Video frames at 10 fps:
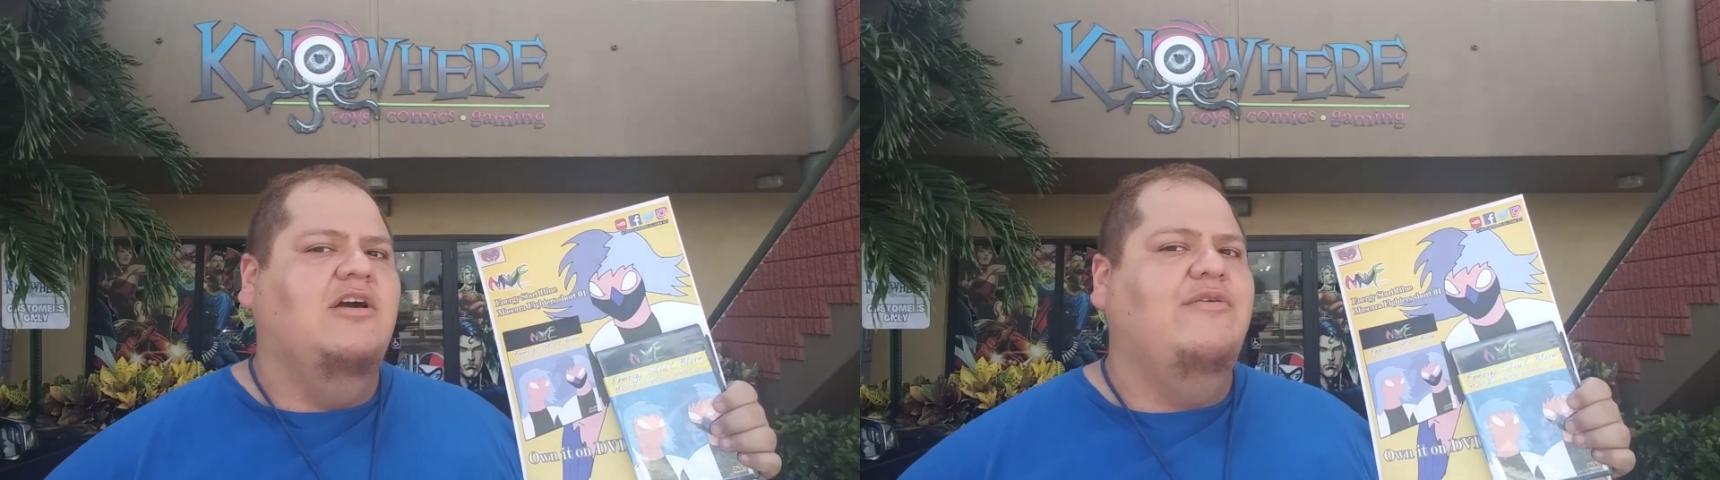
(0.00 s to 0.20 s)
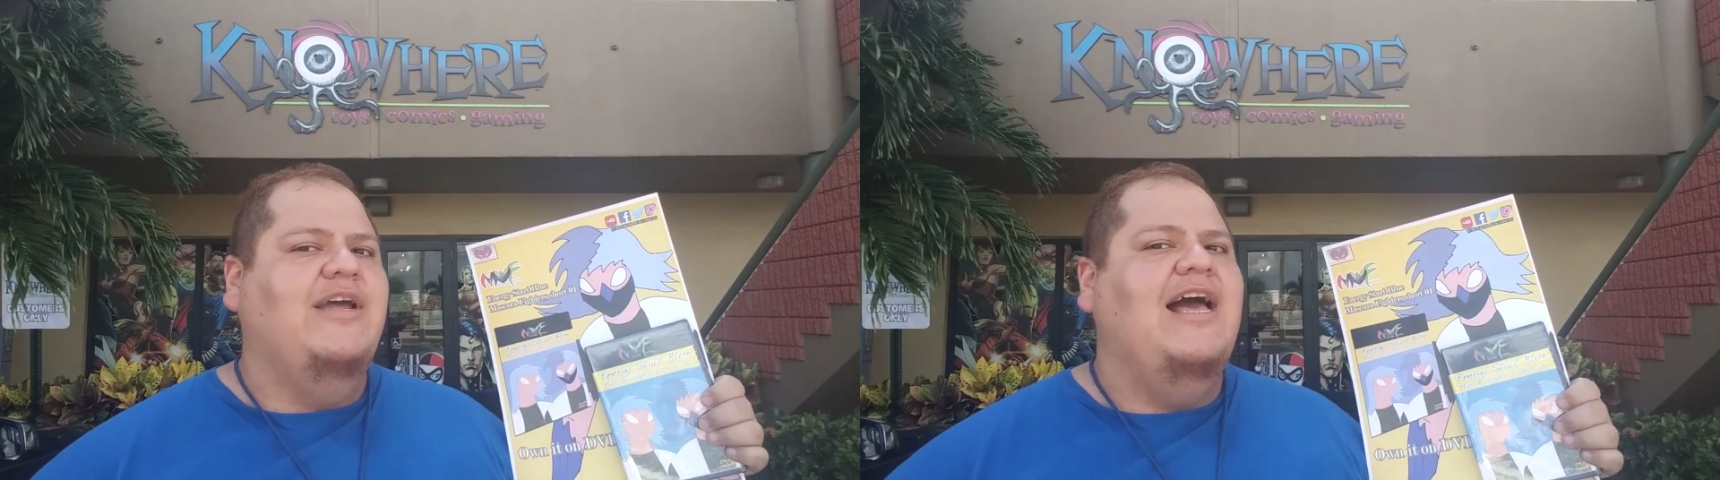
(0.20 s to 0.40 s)

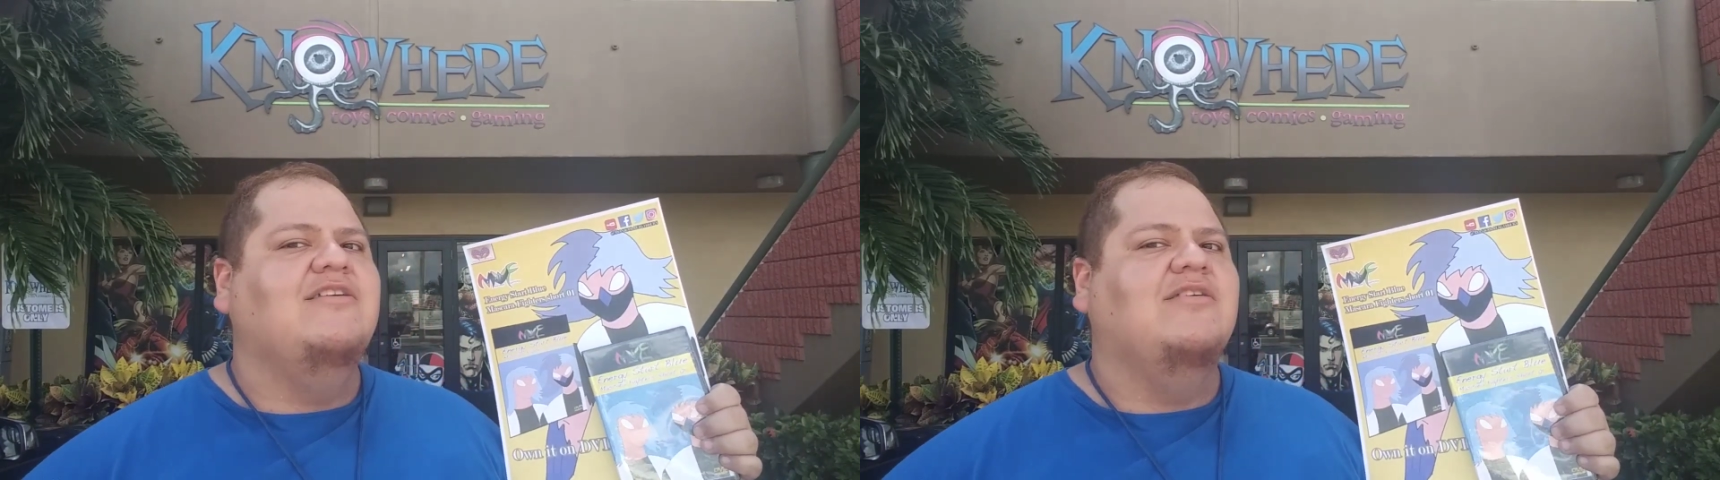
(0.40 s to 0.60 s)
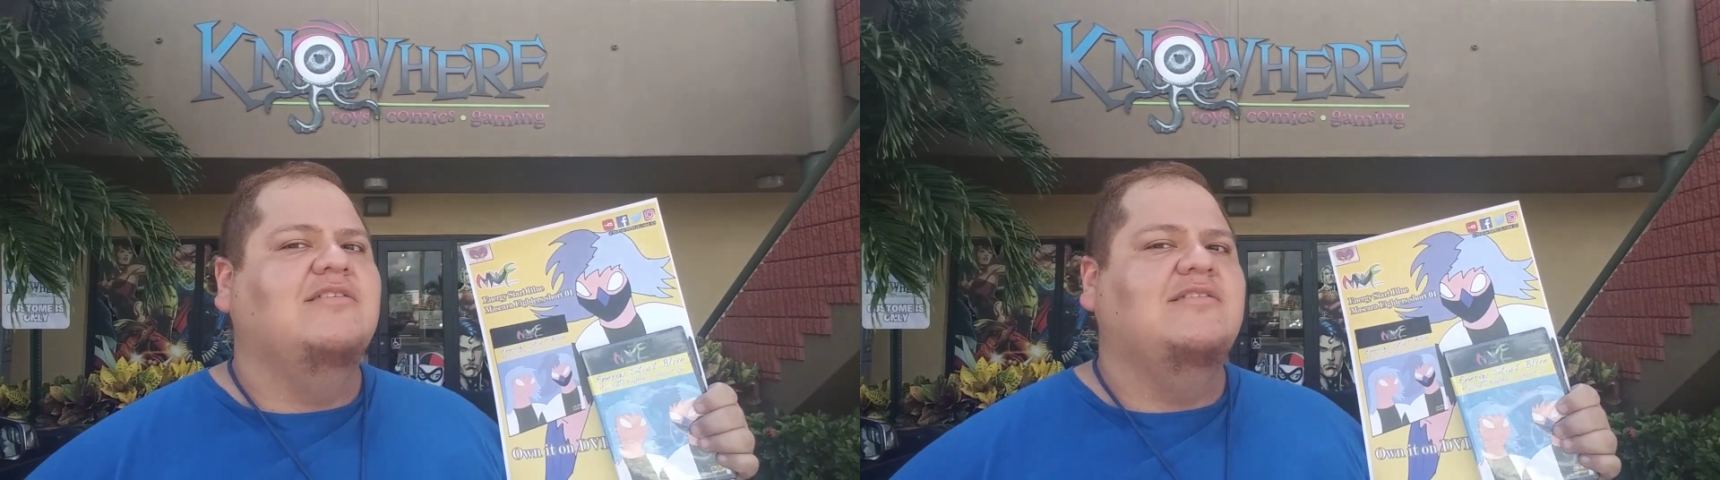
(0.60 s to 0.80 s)
good
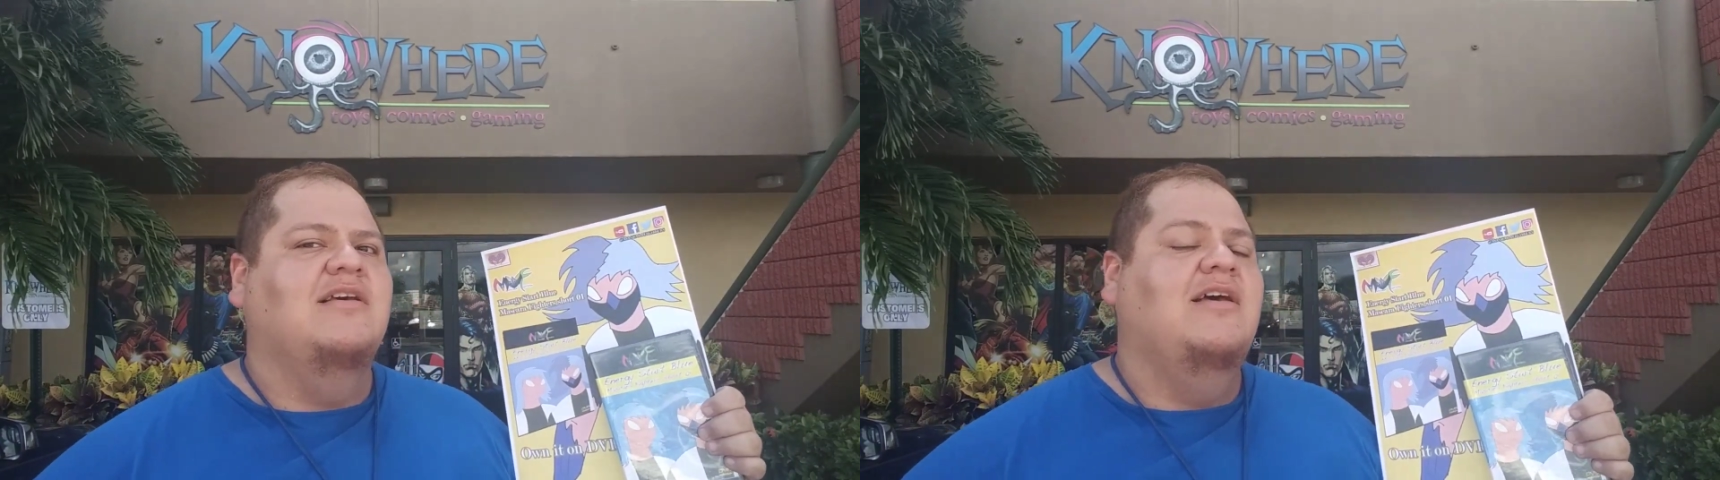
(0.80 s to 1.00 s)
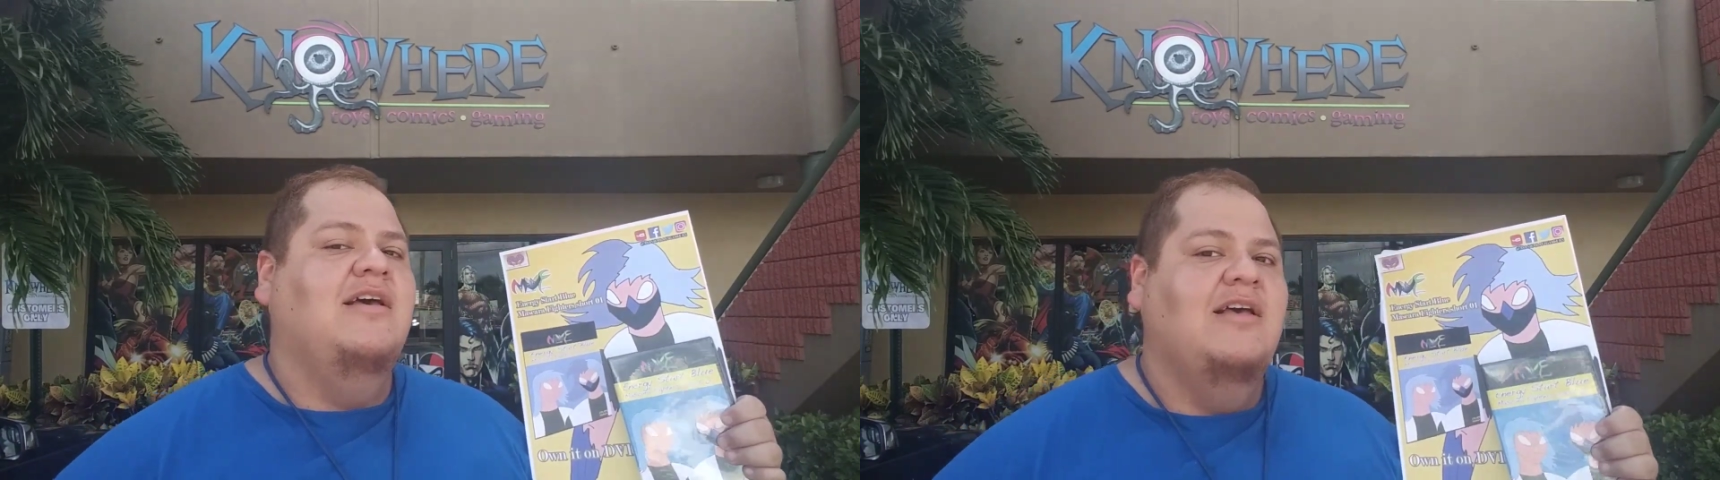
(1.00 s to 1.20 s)
reactions
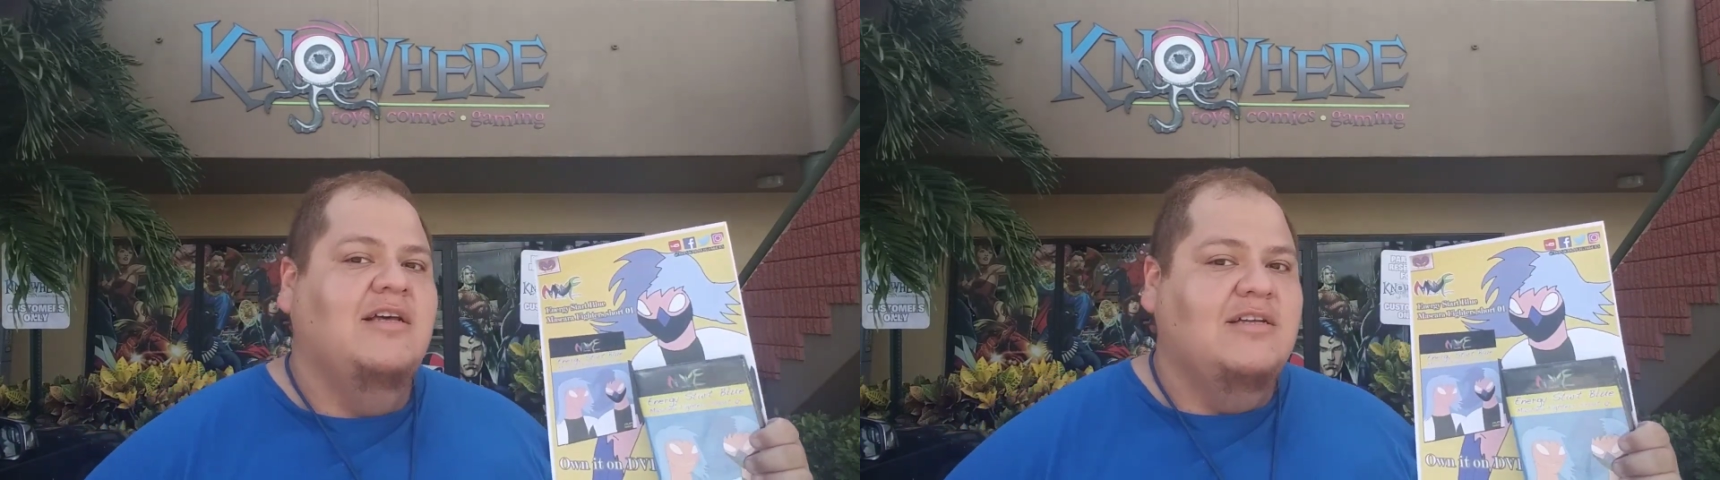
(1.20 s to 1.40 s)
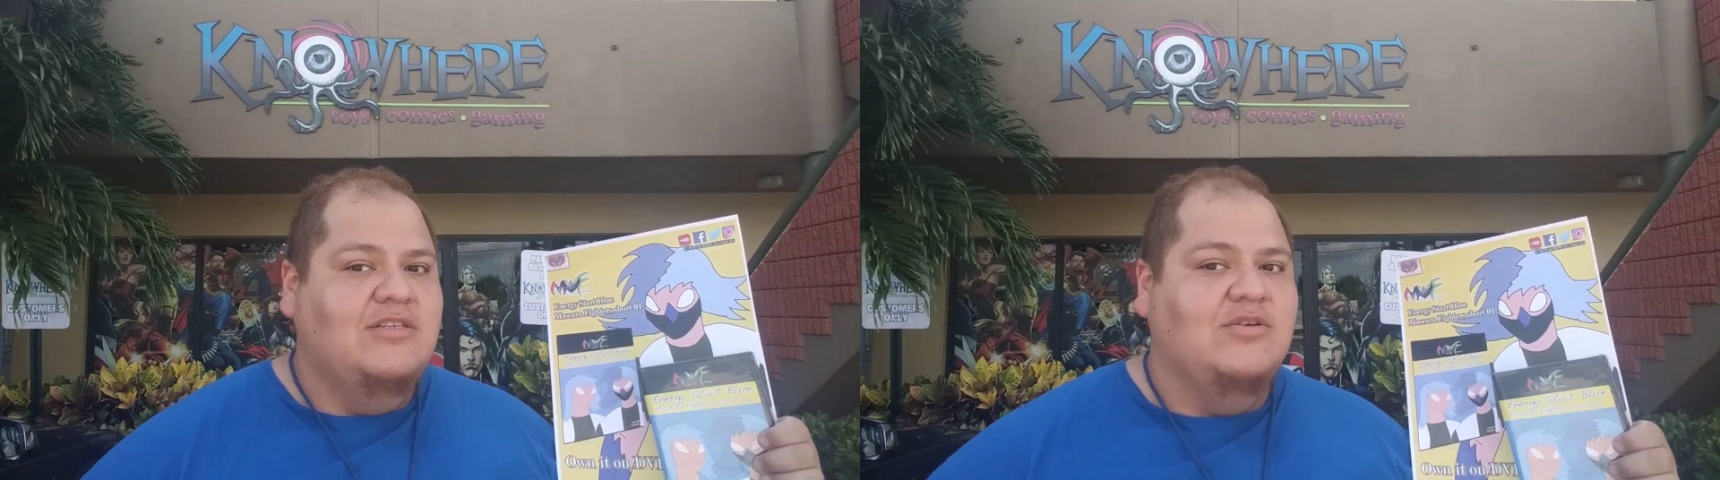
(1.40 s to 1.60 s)

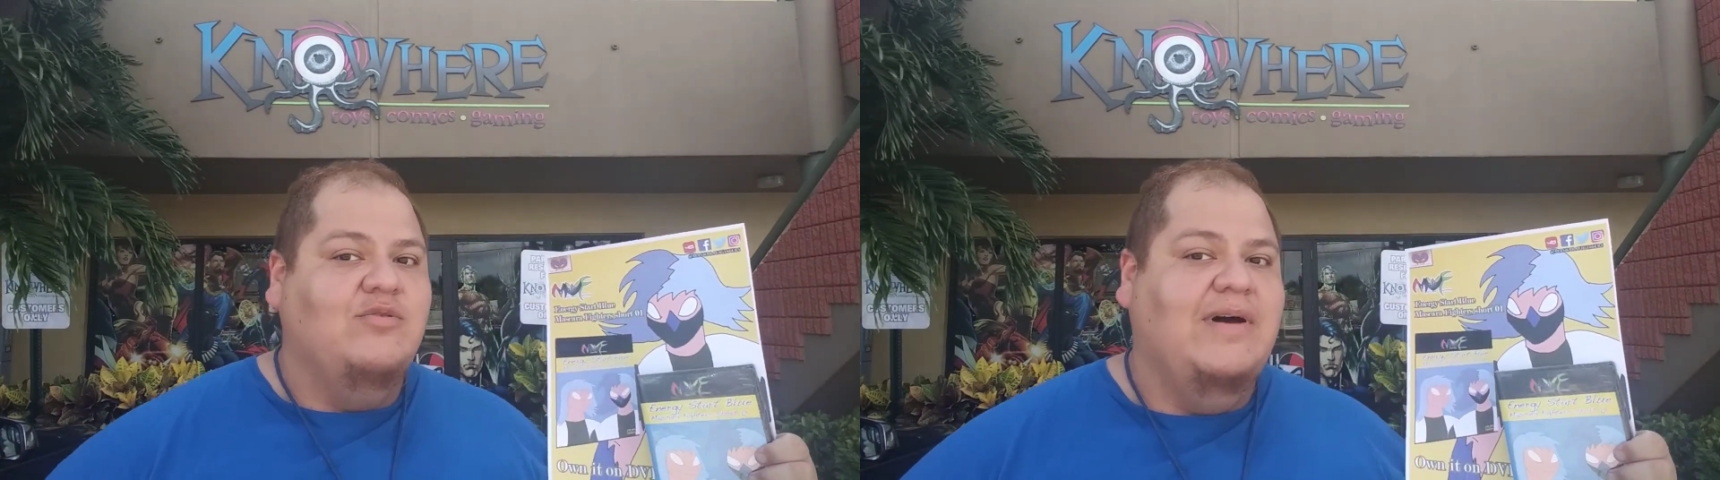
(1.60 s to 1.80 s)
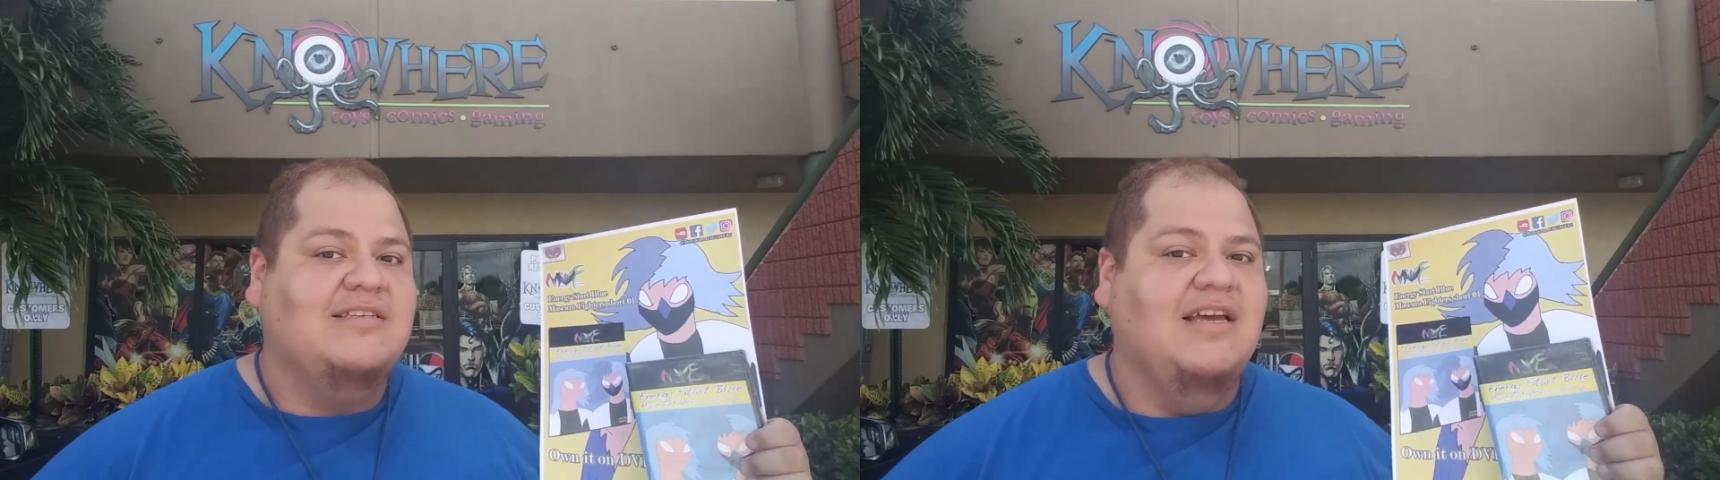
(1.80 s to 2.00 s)
to
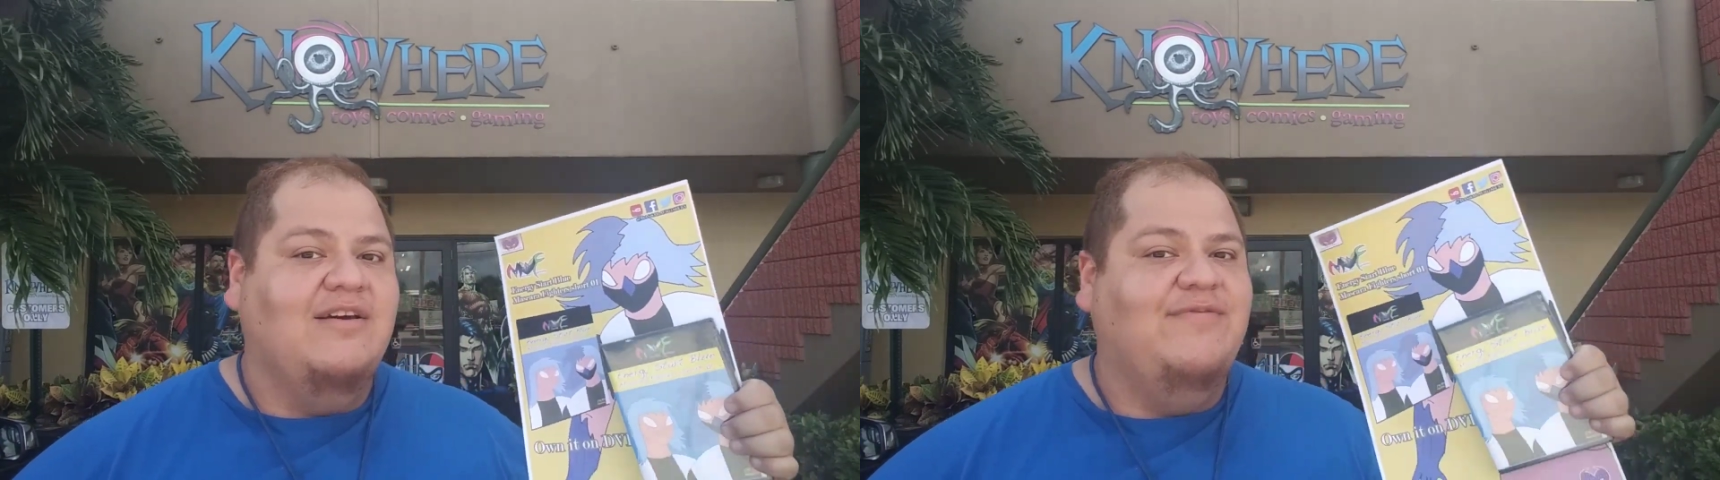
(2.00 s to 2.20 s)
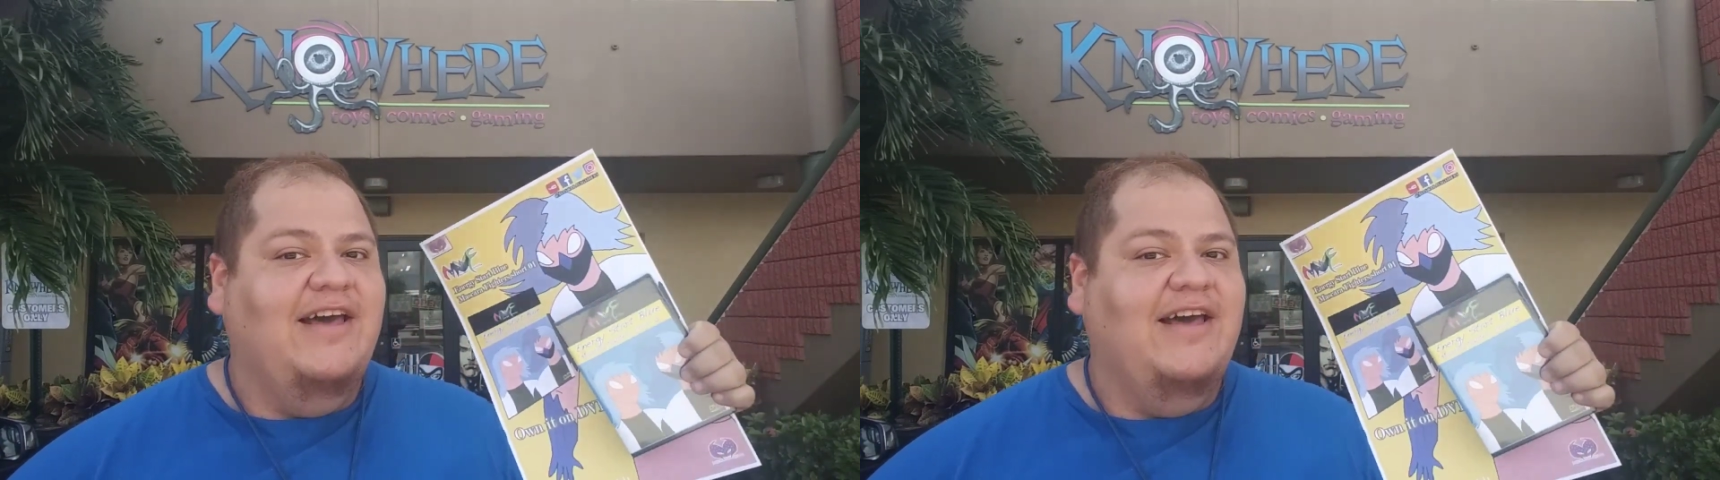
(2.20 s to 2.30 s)
Mascara